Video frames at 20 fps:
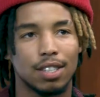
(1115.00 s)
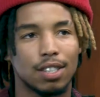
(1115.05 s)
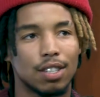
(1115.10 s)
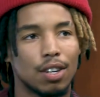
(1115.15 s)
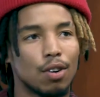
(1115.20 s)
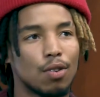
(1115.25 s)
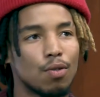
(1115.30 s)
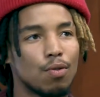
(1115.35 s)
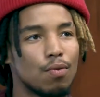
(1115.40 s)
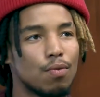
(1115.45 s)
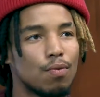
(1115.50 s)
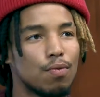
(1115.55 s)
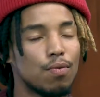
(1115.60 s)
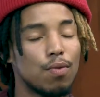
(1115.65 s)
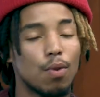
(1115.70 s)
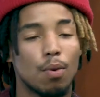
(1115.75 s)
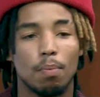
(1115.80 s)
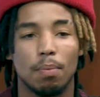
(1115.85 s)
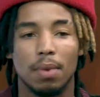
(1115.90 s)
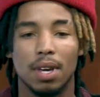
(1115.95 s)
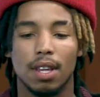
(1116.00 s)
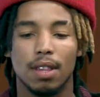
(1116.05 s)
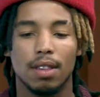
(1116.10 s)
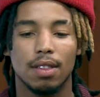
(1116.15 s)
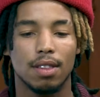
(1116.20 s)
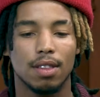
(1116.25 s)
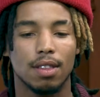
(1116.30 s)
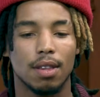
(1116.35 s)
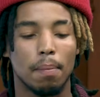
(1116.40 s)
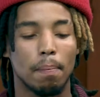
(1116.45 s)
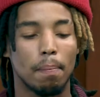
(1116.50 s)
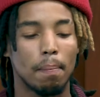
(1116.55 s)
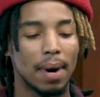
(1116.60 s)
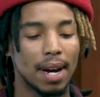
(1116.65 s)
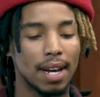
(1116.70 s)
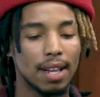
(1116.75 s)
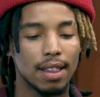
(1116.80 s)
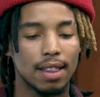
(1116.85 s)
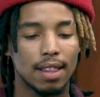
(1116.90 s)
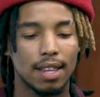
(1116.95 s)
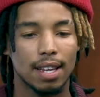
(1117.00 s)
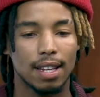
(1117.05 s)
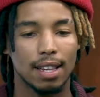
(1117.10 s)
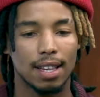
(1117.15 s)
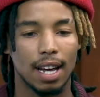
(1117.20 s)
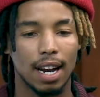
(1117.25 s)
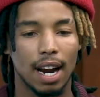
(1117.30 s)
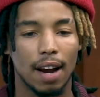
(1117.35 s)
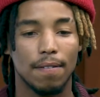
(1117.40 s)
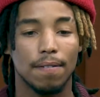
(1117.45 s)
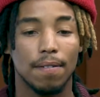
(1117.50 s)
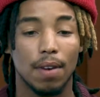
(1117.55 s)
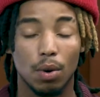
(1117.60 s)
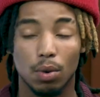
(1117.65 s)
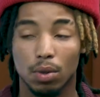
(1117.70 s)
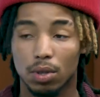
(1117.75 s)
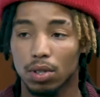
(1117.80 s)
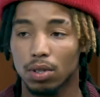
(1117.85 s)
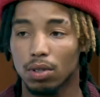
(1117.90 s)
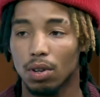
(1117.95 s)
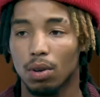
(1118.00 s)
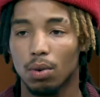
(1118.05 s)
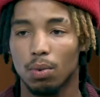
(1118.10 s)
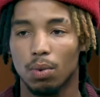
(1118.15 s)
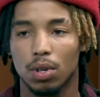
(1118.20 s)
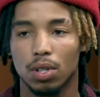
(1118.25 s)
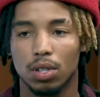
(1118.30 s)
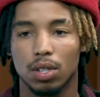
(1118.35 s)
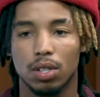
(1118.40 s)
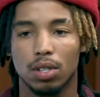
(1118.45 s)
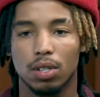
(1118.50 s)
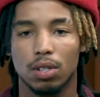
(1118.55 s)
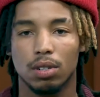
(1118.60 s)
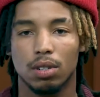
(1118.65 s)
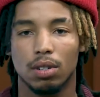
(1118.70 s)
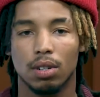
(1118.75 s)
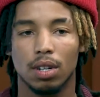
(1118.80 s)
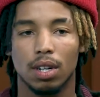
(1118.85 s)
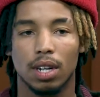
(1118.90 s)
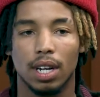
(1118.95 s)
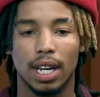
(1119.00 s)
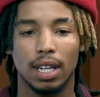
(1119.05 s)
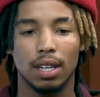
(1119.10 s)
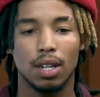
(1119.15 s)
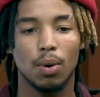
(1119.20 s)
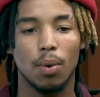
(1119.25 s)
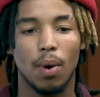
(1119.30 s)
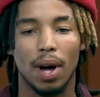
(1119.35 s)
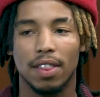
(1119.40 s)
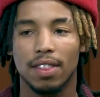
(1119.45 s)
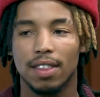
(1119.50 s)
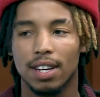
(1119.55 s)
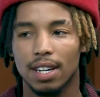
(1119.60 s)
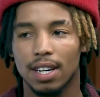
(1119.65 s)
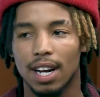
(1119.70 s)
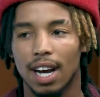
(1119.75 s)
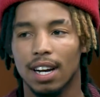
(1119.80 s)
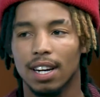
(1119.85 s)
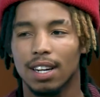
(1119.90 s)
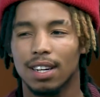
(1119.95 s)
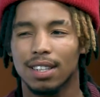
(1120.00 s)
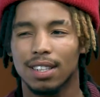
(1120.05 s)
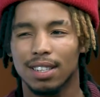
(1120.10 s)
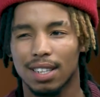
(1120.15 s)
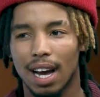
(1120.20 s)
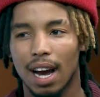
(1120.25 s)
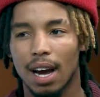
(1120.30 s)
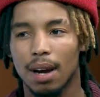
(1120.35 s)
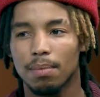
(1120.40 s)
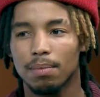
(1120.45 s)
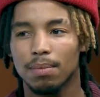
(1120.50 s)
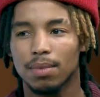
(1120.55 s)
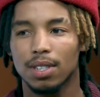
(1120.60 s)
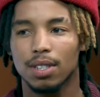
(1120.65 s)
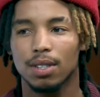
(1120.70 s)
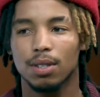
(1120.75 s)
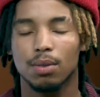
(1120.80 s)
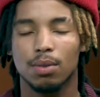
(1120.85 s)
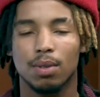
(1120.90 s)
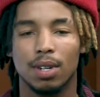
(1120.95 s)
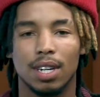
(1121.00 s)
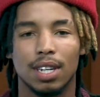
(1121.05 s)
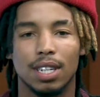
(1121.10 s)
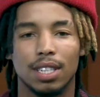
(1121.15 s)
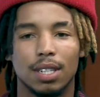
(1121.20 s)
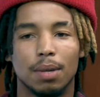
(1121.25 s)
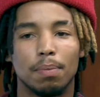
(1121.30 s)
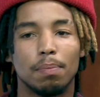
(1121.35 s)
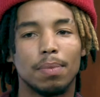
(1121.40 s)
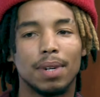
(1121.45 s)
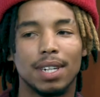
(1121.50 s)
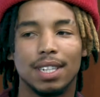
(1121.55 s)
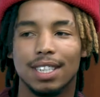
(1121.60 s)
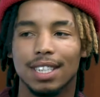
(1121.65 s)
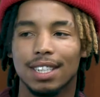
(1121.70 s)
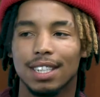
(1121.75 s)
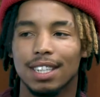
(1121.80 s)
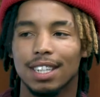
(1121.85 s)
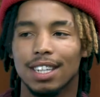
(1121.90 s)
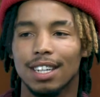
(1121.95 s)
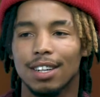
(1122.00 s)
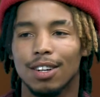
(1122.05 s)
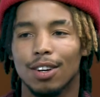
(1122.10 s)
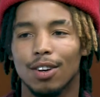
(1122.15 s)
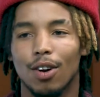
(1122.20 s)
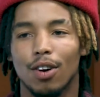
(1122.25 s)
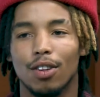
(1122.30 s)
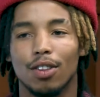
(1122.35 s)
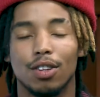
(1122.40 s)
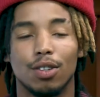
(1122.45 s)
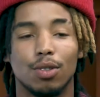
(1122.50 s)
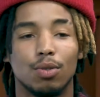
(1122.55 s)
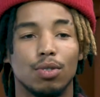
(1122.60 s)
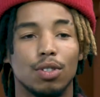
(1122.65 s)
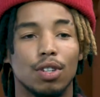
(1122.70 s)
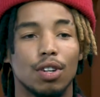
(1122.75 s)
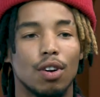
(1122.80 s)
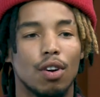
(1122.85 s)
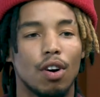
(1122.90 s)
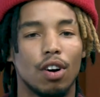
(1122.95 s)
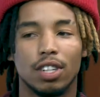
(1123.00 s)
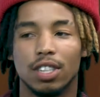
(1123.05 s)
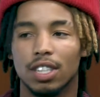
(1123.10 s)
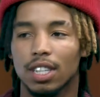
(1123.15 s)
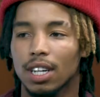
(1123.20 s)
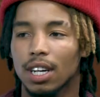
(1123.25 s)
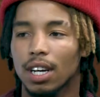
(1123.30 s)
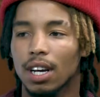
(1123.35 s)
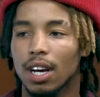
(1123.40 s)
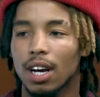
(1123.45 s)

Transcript: So for me, the main thing that I focused on was getting one thing done at a time. So simplicity, rather using logic.